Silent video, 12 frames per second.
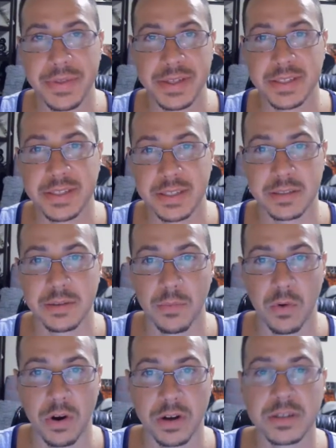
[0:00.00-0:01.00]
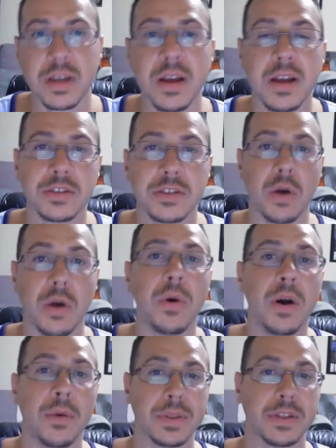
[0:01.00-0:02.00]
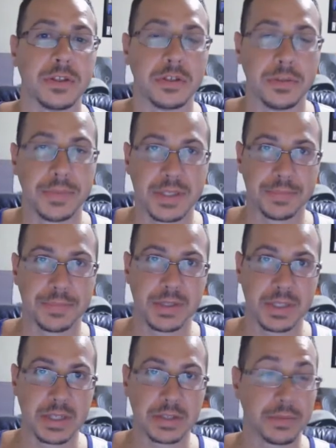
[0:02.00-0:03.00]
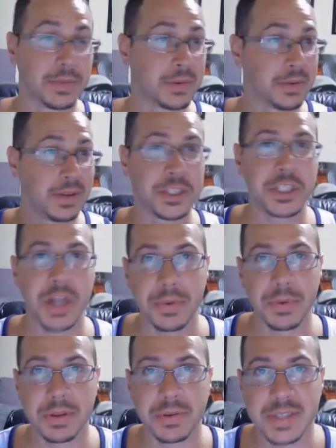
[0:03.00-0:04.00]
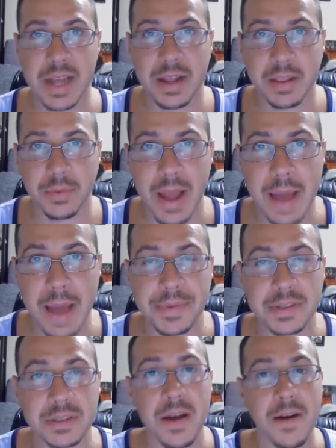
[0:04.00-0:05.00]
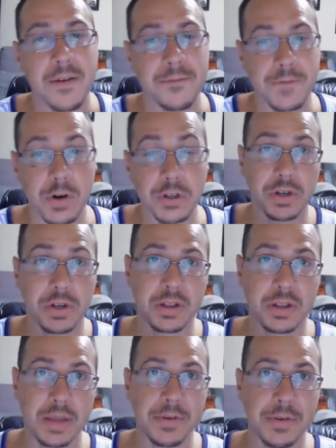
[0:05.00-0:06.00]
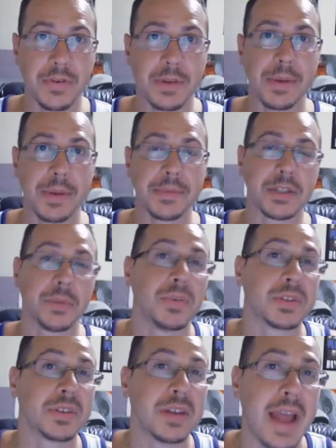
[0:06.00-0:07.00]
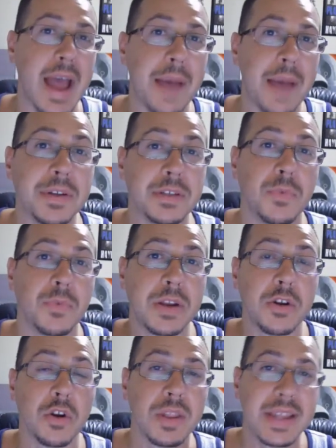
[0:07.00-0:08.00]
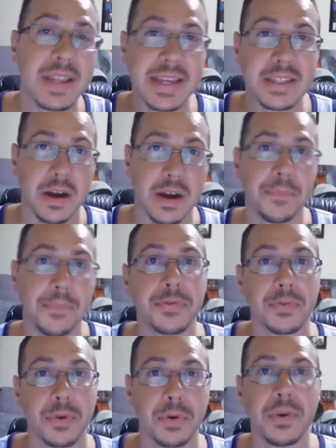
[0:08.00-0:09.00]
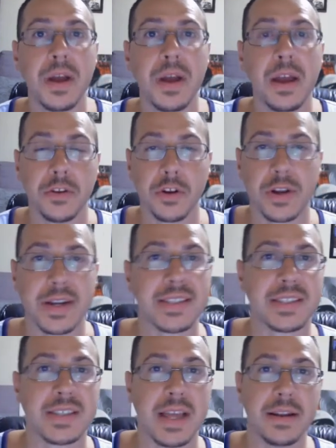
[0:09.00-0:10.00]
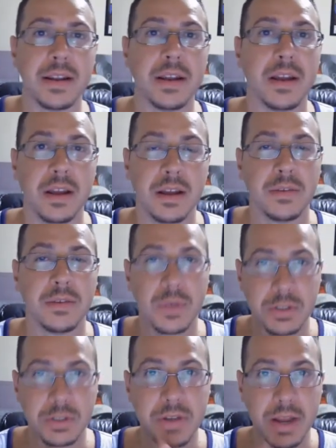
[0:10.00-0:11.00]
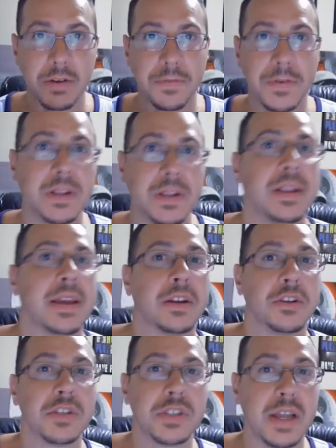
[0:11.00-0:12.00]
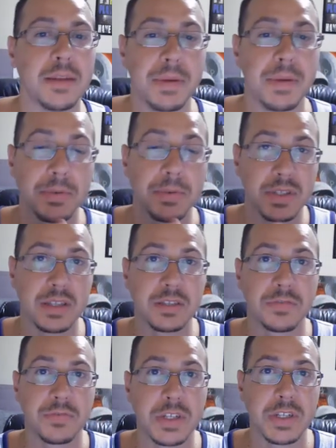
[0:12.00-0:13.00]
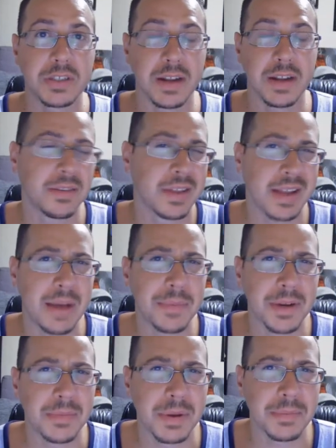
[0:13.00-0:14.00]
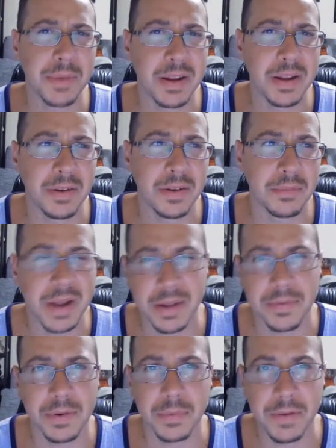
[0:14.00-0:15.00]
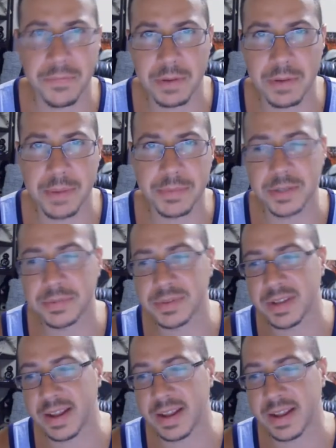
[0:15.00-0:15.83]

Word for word: this system works. So with the Stupid Simple system, I'm going to share with you exactly what happens. First, you're going to claim your free membership. What's going to happen is when your leads come through, you're going to send once you get your affiliate link and you're sending people to this free site, you're like, how am I going to make money by giving away a free membership